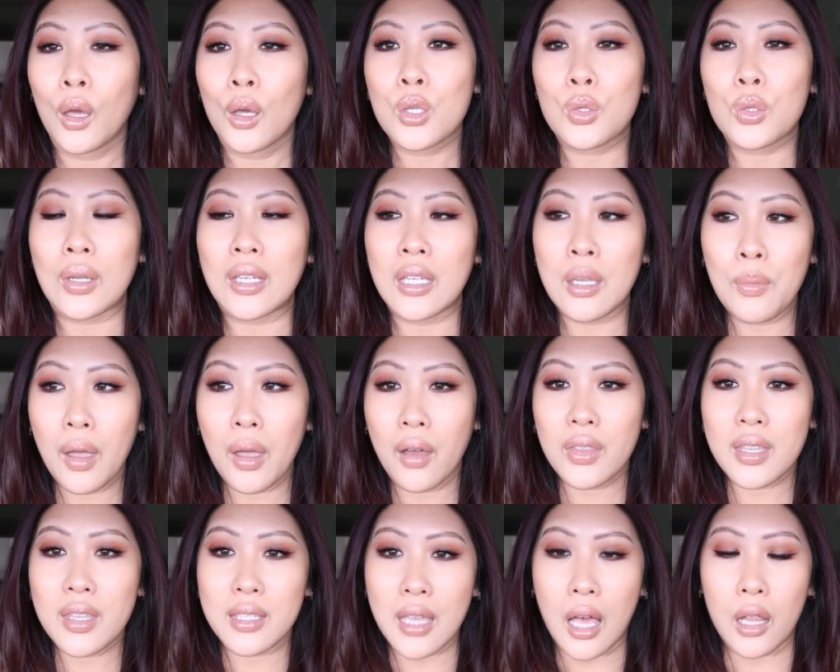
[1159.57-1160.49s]
So I
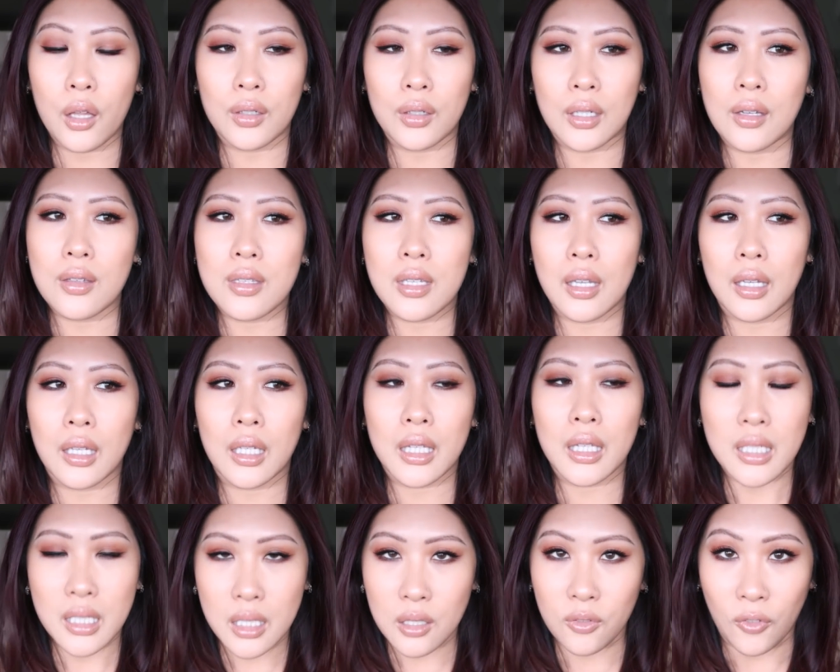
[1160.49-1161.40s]
emailed the seller and I was like,
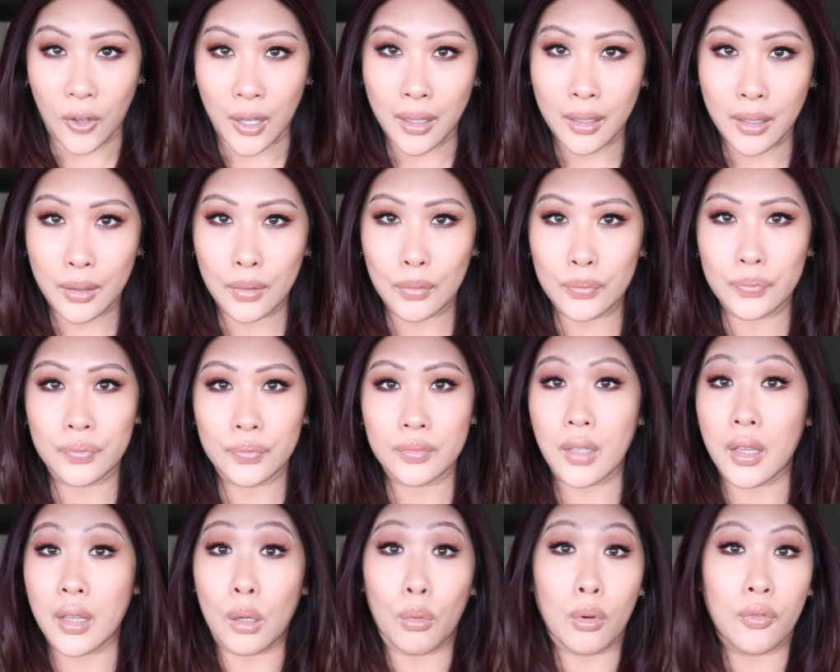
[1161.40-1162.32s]
this is fake.
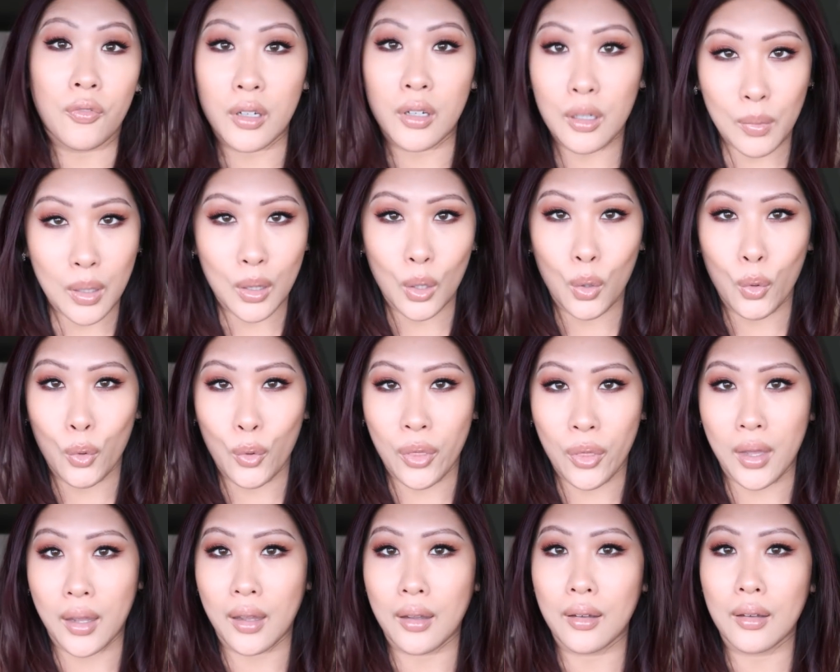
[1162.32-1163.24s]
They refunded me the whole
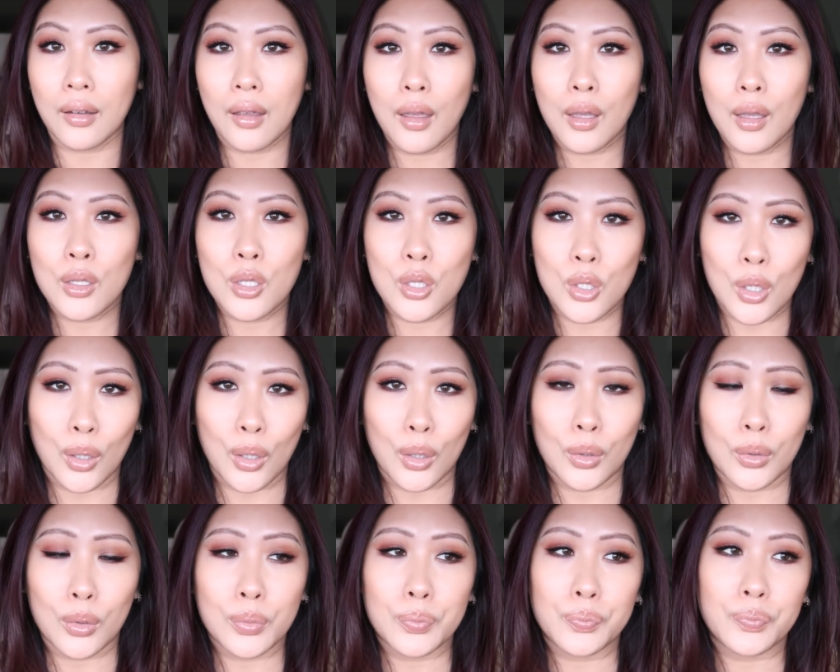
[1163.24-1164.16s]
thing.
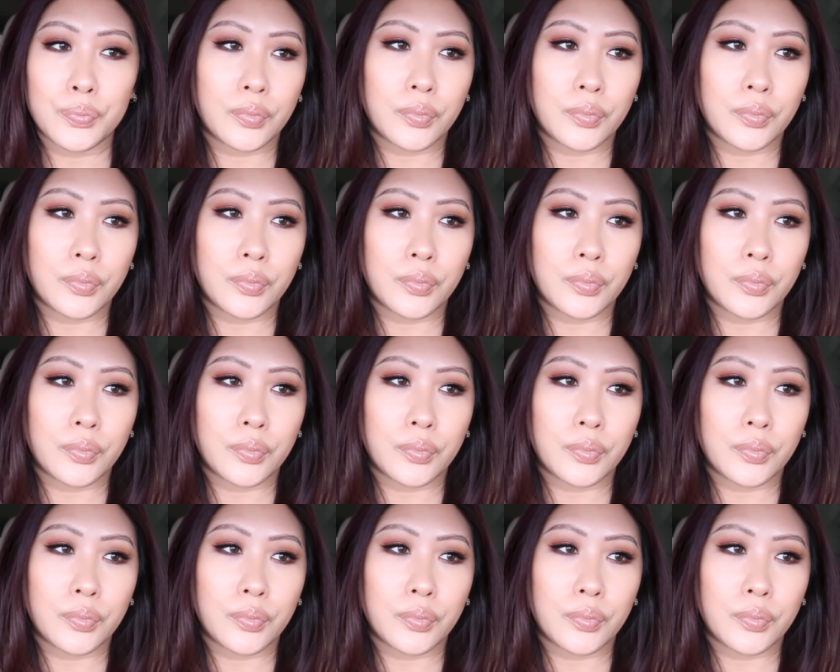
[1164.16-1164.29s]
So